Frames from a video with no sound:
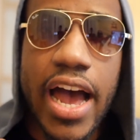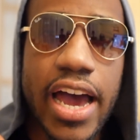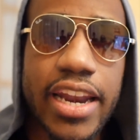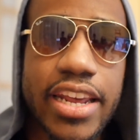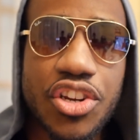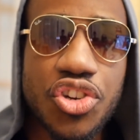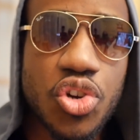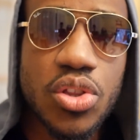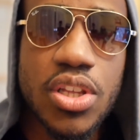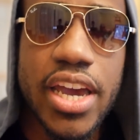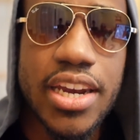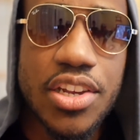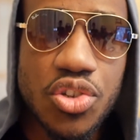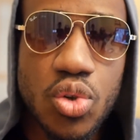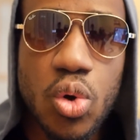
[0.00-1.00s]
and ensure
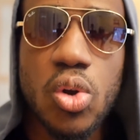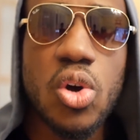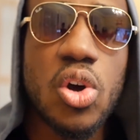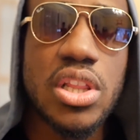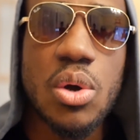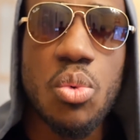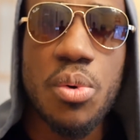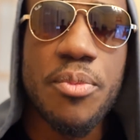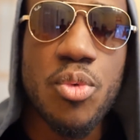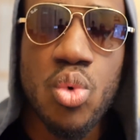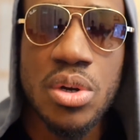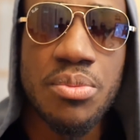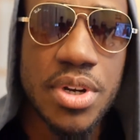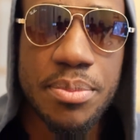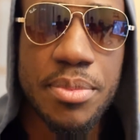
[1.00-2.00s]
that it is no longer than
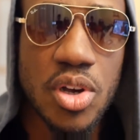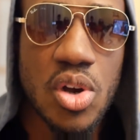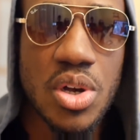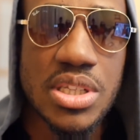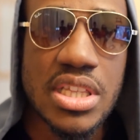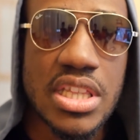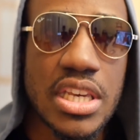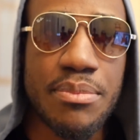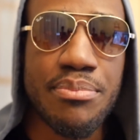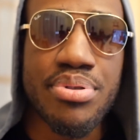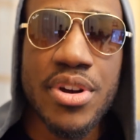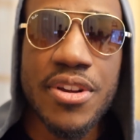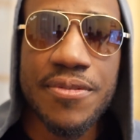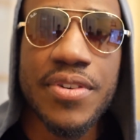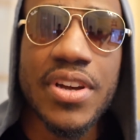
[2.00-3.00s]
one minute, because the
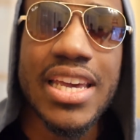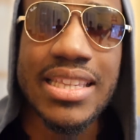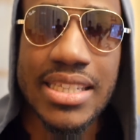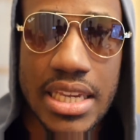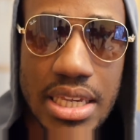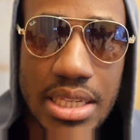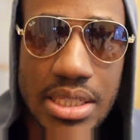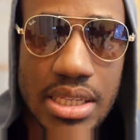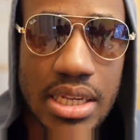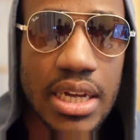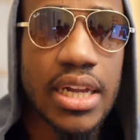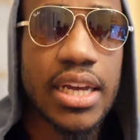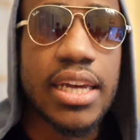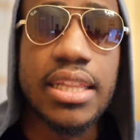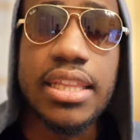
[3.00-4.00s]
briefer it is,
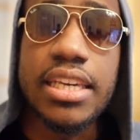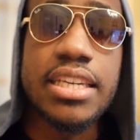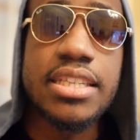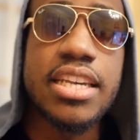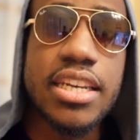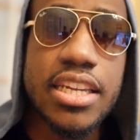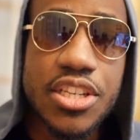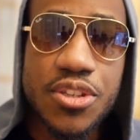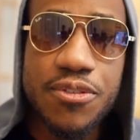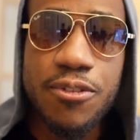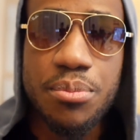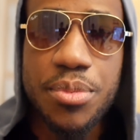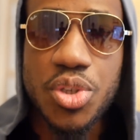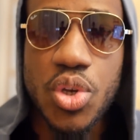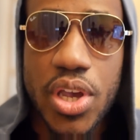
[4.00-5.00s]
the easier it is
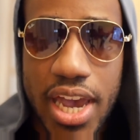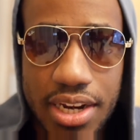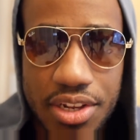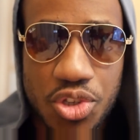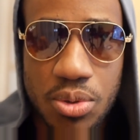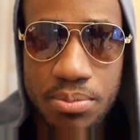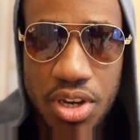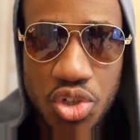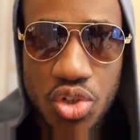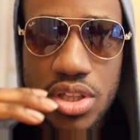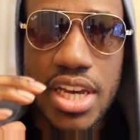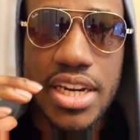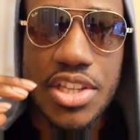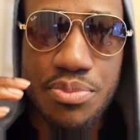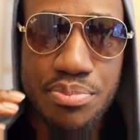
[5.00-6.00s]
for me to edit. So make sure
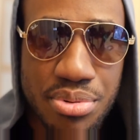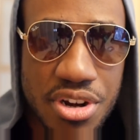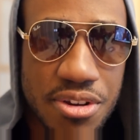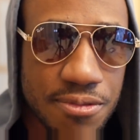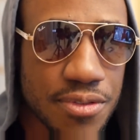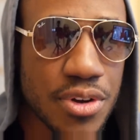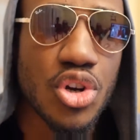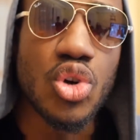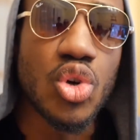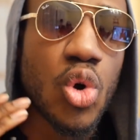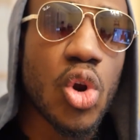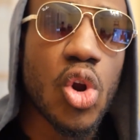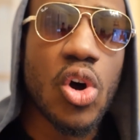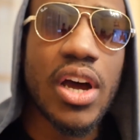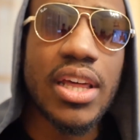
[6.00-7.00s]
that it's brief, no
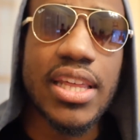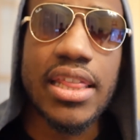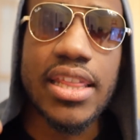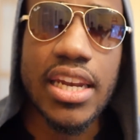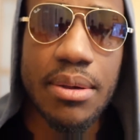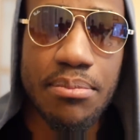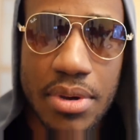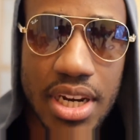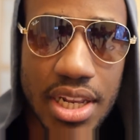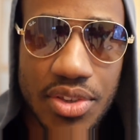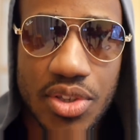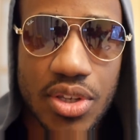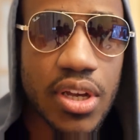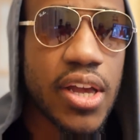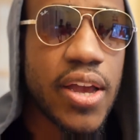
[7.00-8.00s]
longer than a
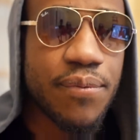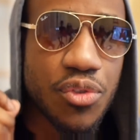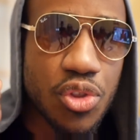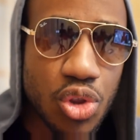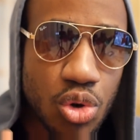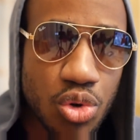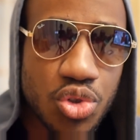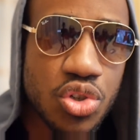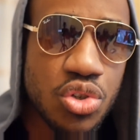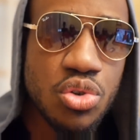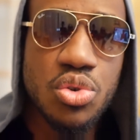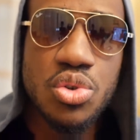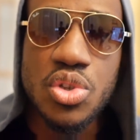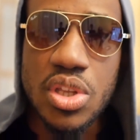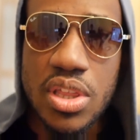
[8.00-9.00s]
minute. Those
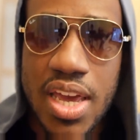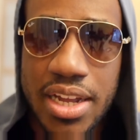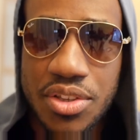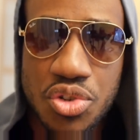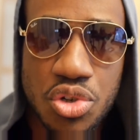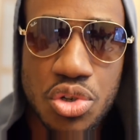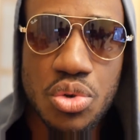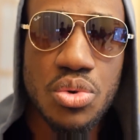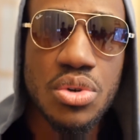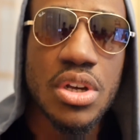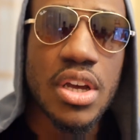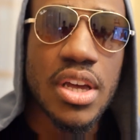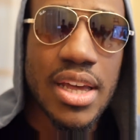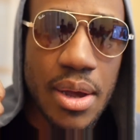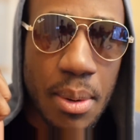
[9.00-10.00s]
dudes, that dude,
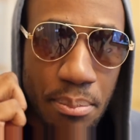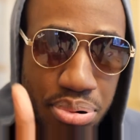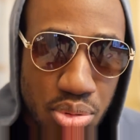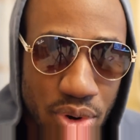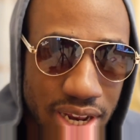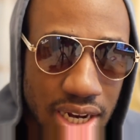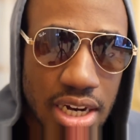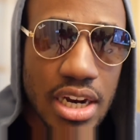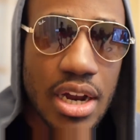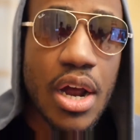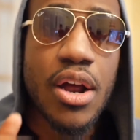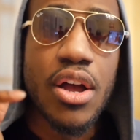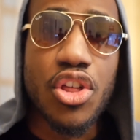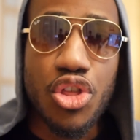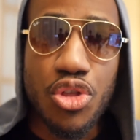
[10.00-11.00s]
break,
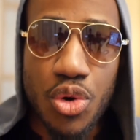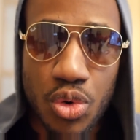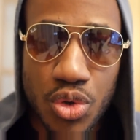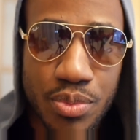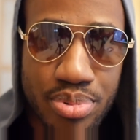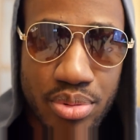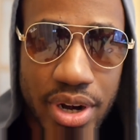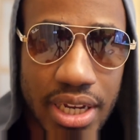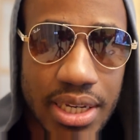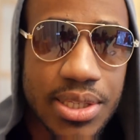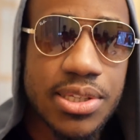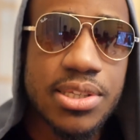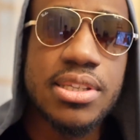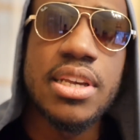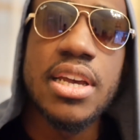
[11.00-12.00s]
those
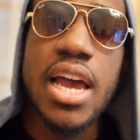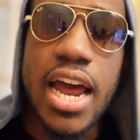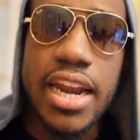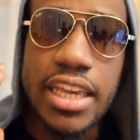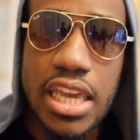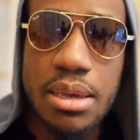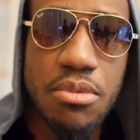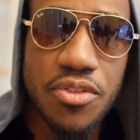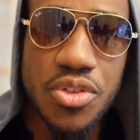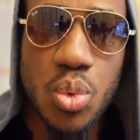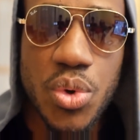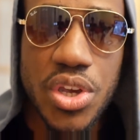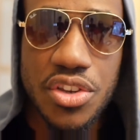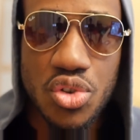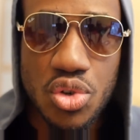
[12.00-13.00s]
bricks, and a game of the
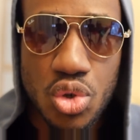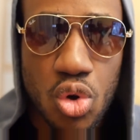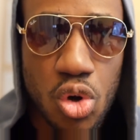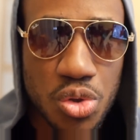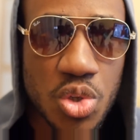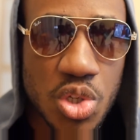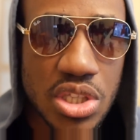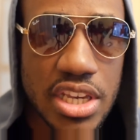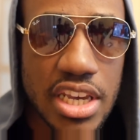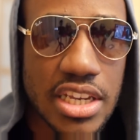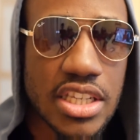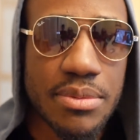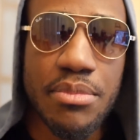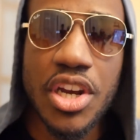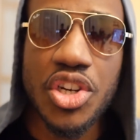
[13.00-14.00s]
week. So do all those
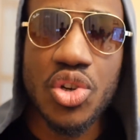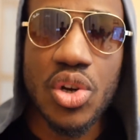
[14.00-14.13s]
things. Make